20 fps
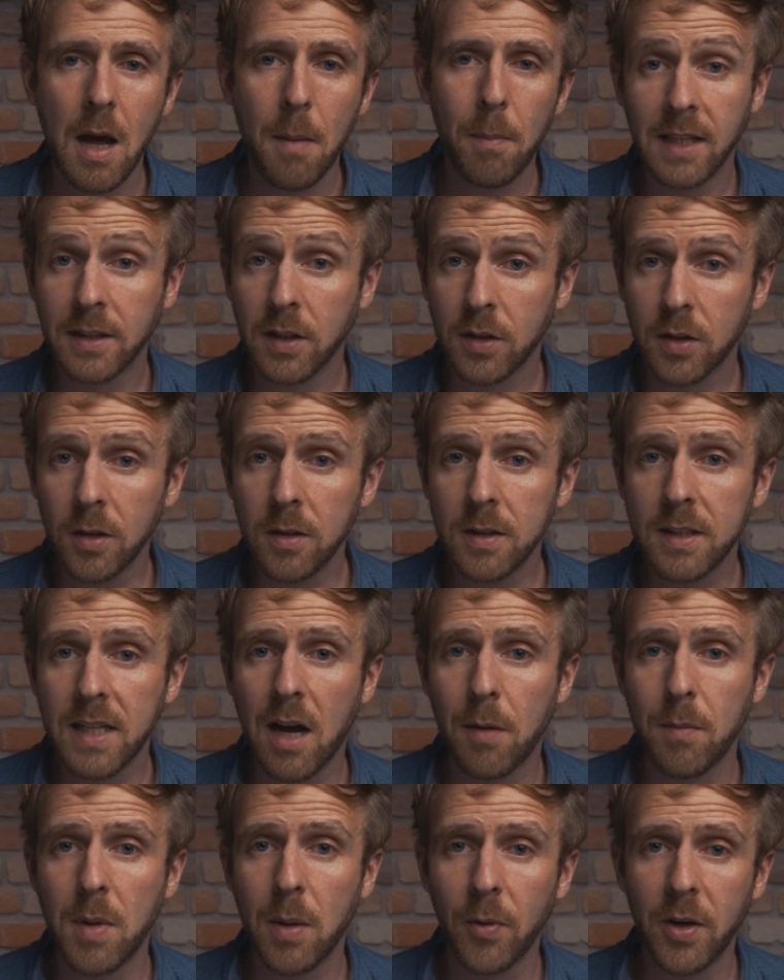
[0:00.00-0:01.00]
As it turns
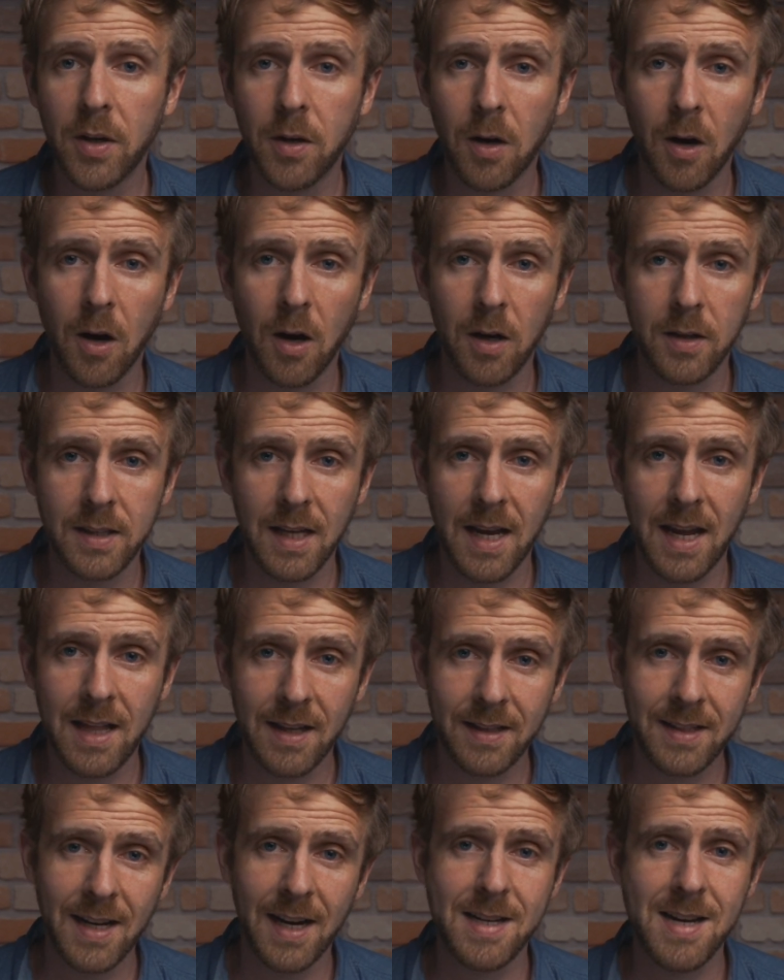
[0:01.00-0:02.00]
out, memory cards and
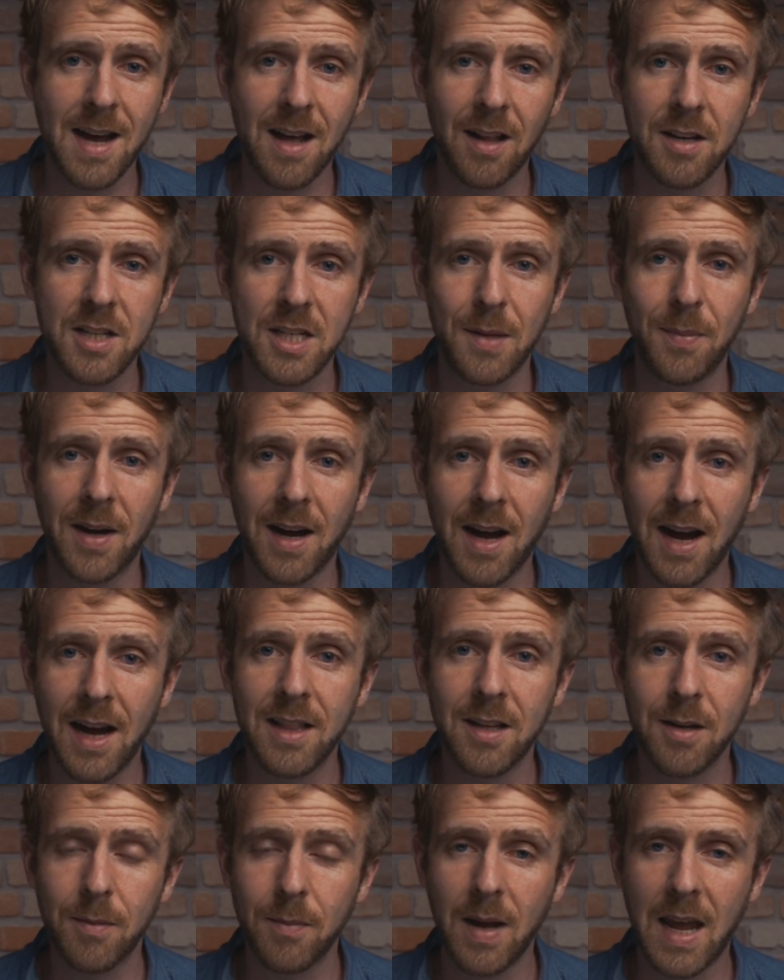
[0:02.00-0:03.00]
the technology
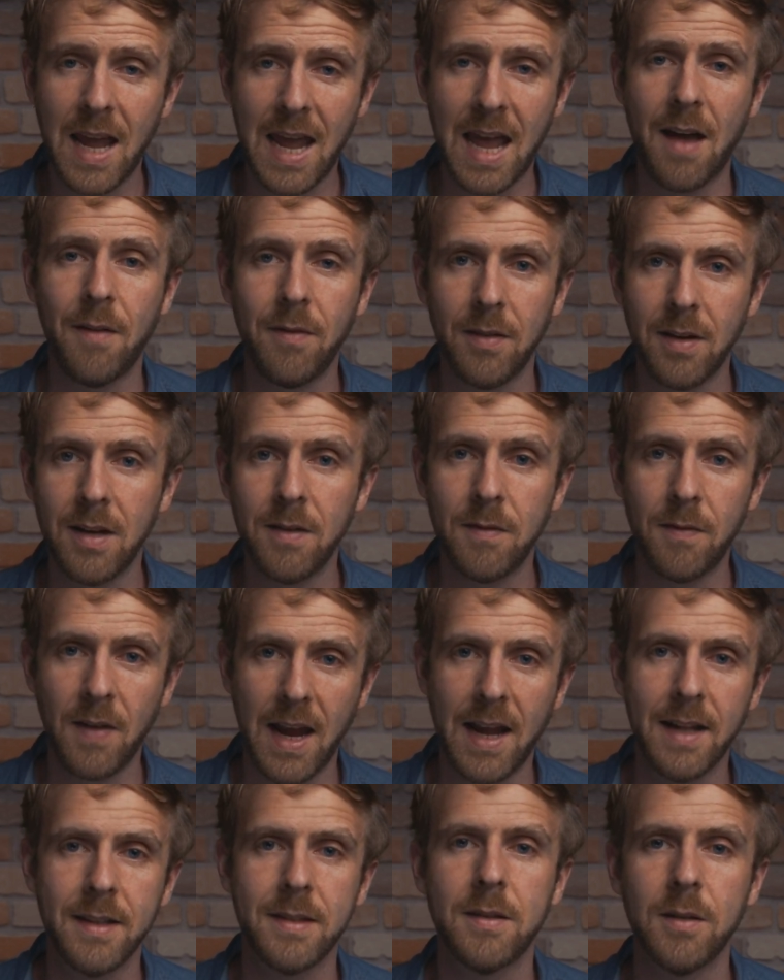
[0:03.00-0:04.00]
behind them have
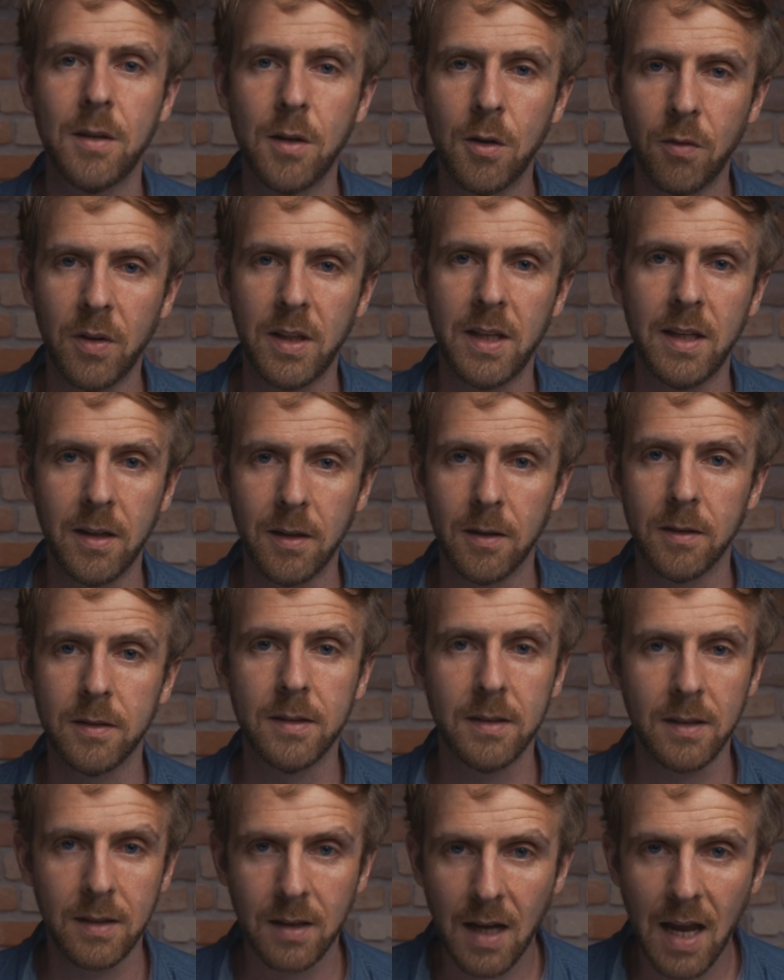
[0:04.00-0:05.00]
advanced over the
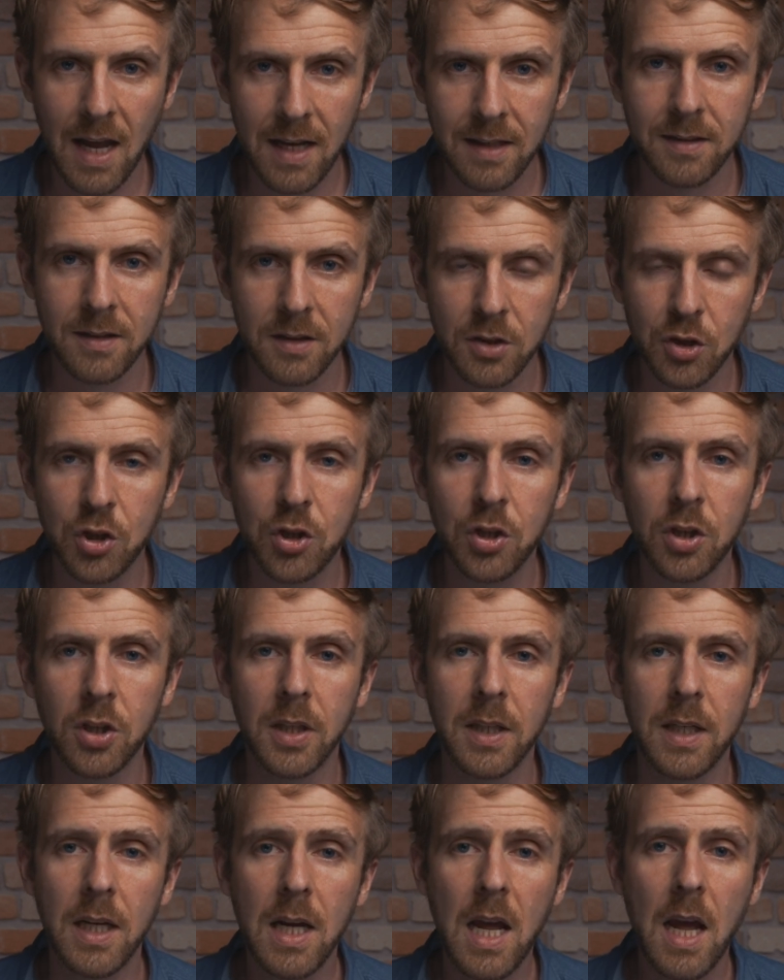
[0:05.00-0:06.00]
years, as it
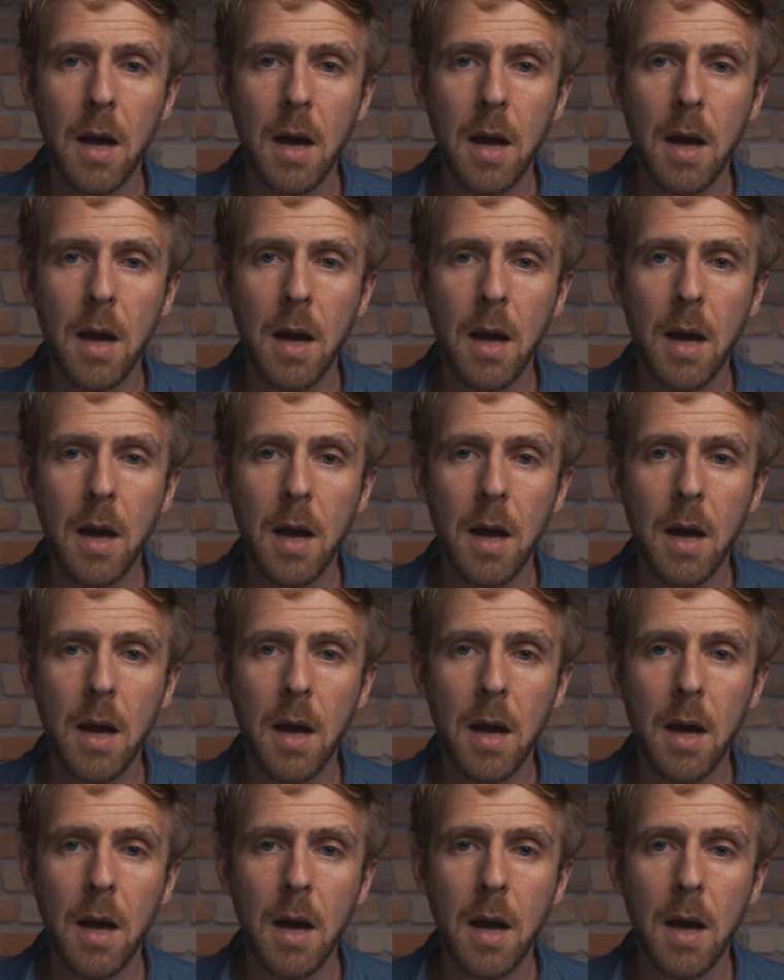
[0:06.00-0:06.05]
should.